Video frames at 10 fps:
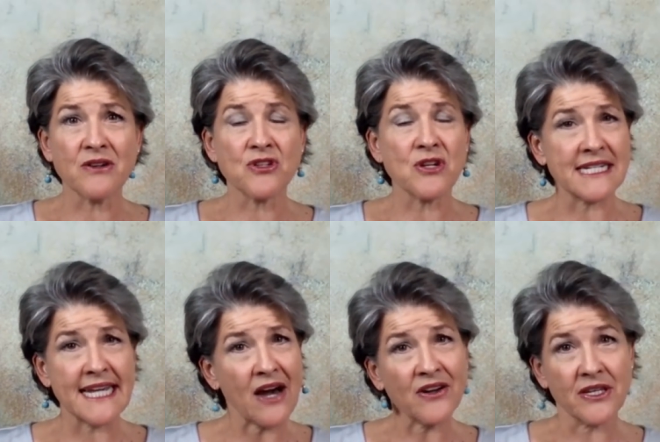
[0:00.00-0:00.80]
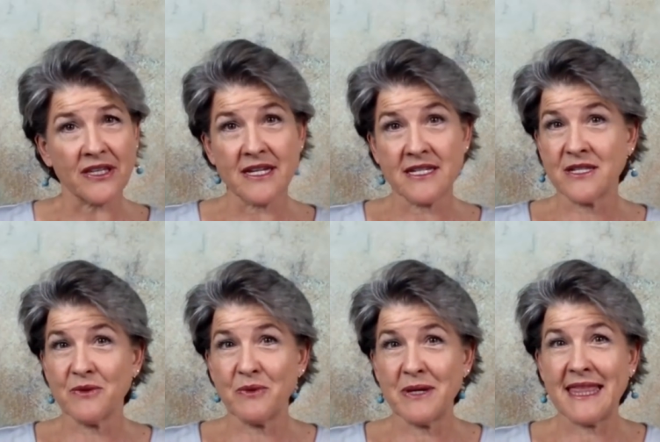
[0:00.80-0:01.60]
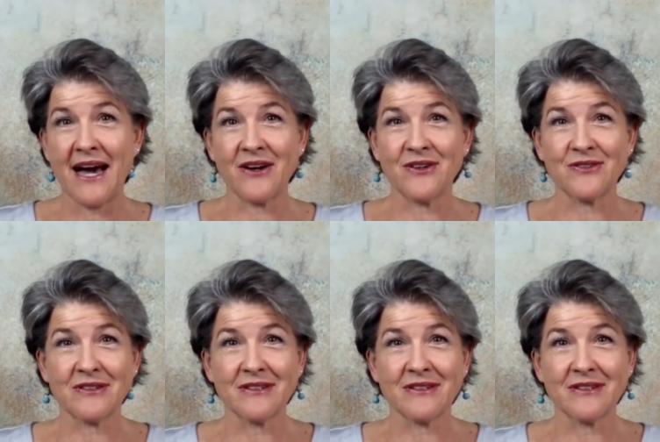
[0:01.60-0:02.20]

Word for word: straight to calculus without